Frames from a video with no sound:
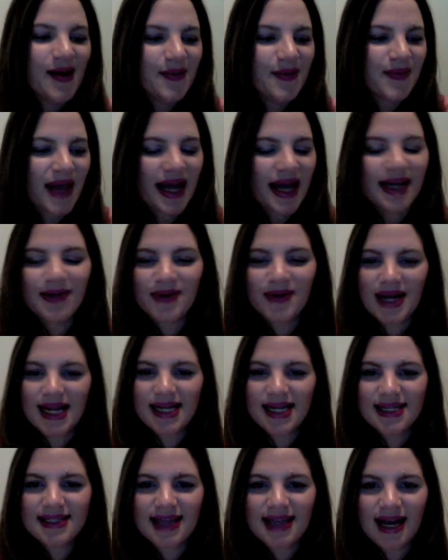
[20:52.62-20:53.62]

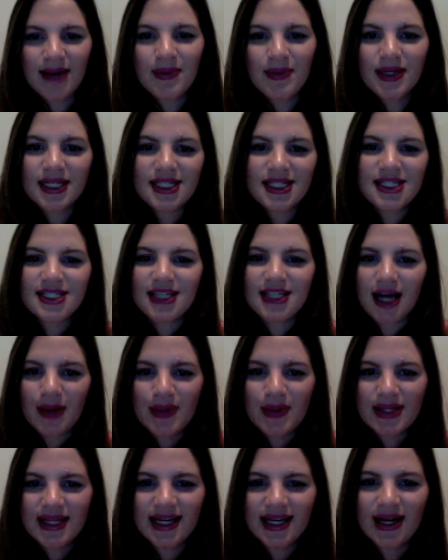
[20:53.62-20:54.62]
Anyways, I'm going to stop
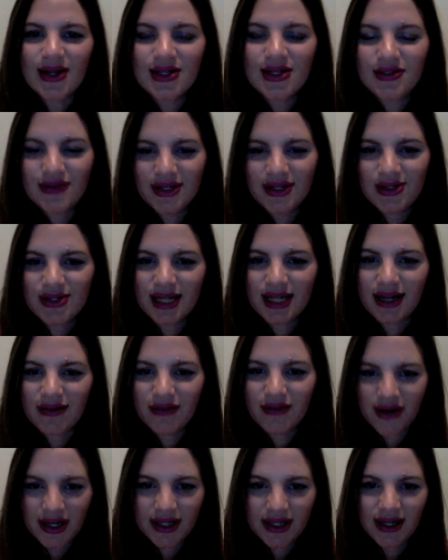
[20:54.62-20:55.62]
it there. This video is getting
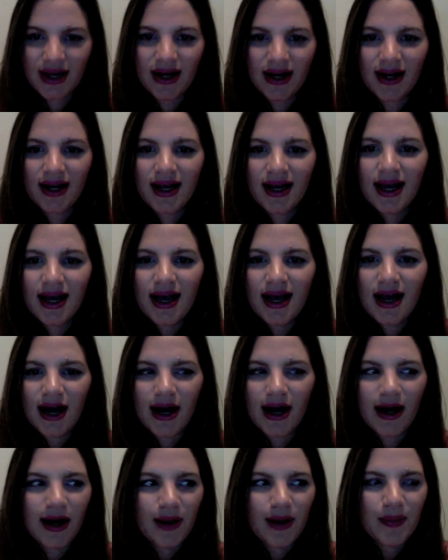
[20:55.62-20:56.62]
very long.
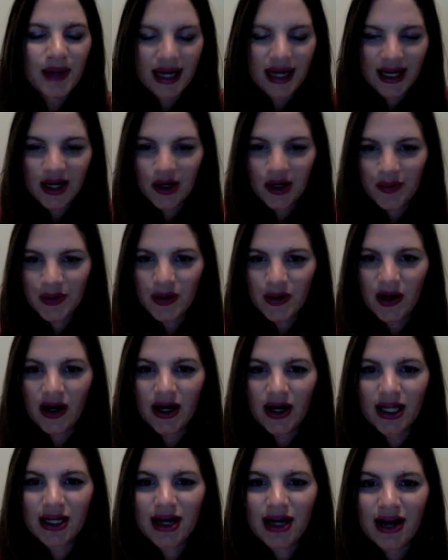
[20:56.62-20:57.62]
But I hope you all
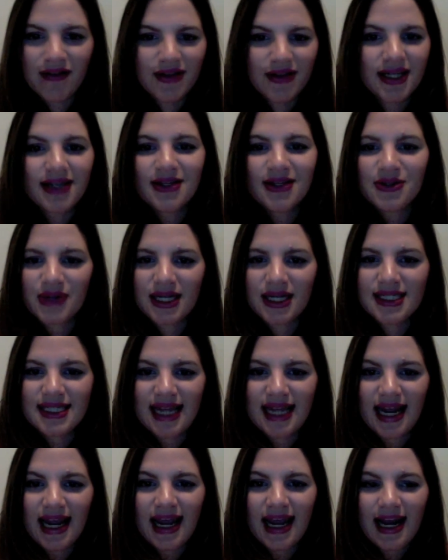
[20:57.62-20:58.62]
are having a great
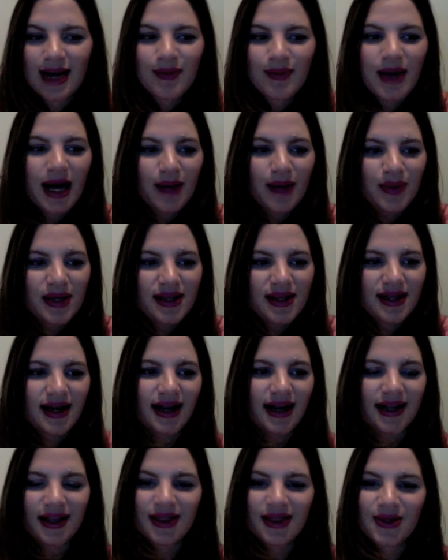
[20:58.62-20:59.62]
day, and I'm happy that I
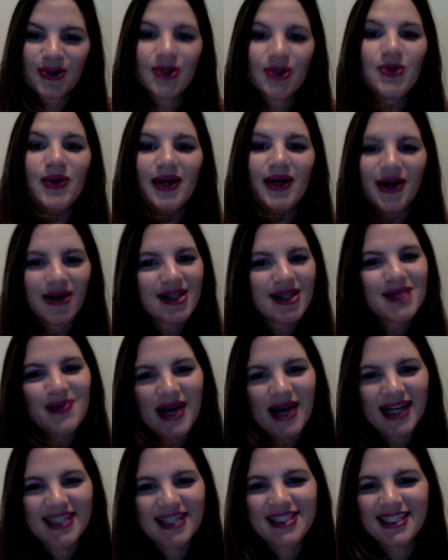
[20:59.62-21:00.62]
can throw away all this
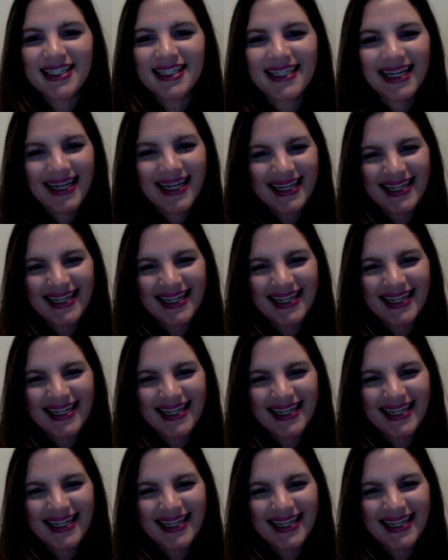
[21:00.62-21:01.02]
packaging.